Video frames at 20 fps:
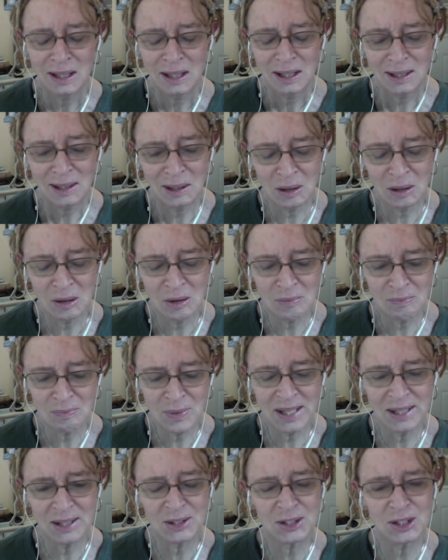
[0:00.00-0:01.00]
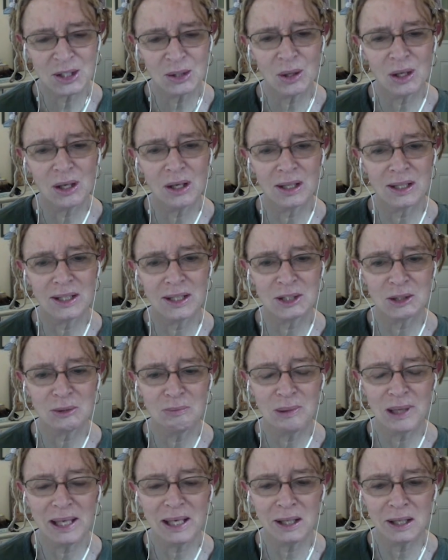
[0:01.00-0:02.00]
um, that is so hard to
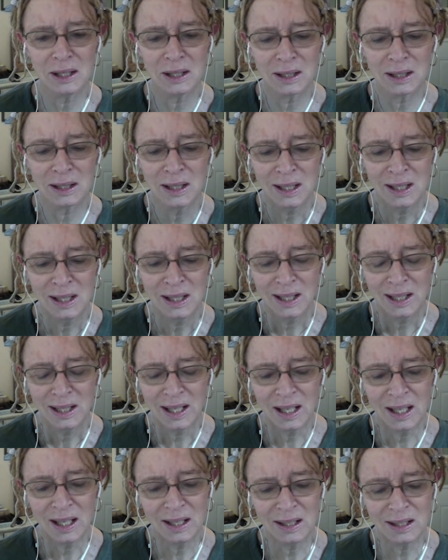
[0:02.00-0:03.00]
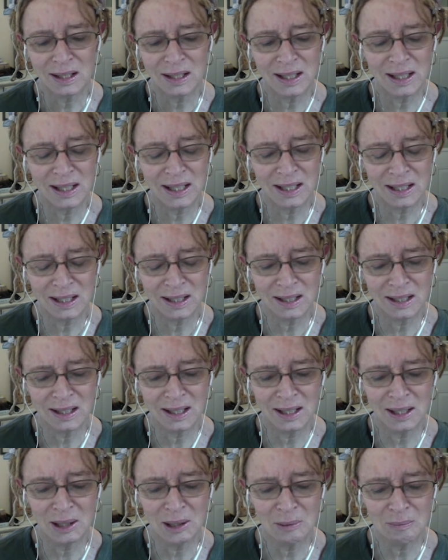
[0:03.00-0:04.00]
bear. And then
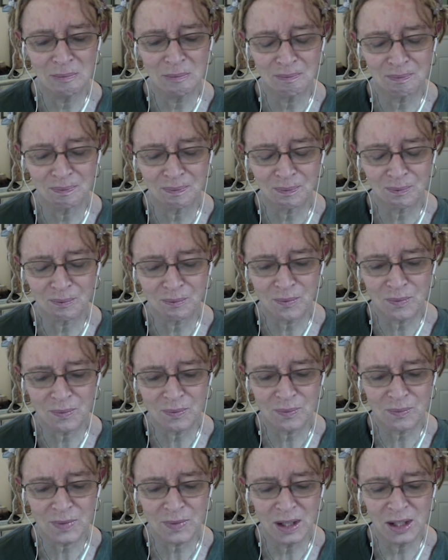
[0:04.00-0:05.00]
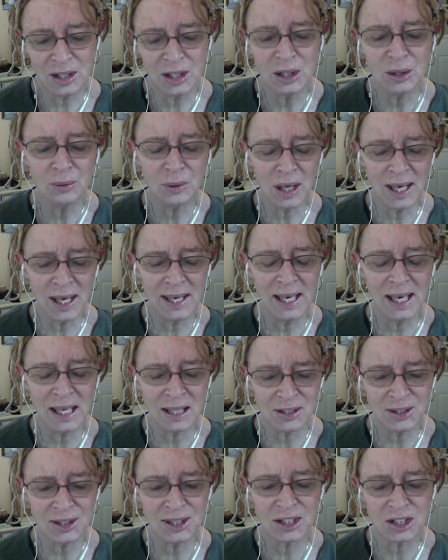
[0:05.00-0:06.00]
um, you know, I'd
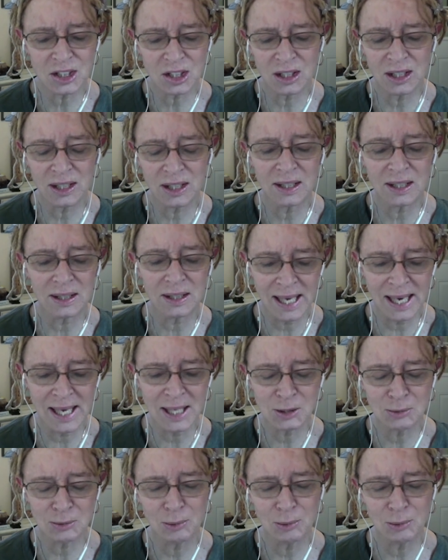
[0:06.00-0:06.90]
actually started the last